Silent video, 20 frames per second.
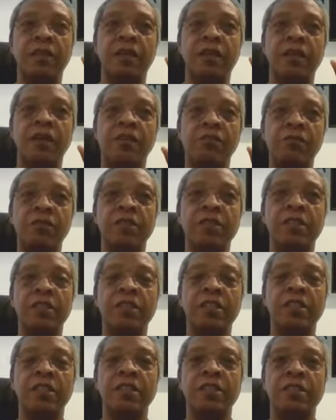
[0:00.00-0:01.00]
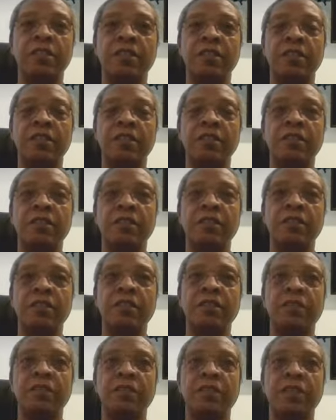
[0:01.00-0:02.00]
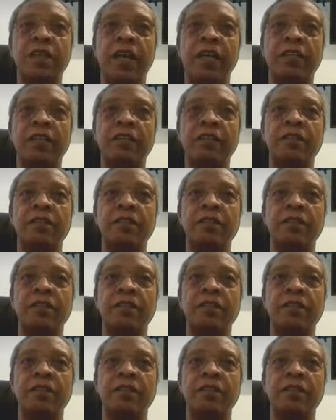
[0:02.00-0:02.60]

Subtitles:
how is it that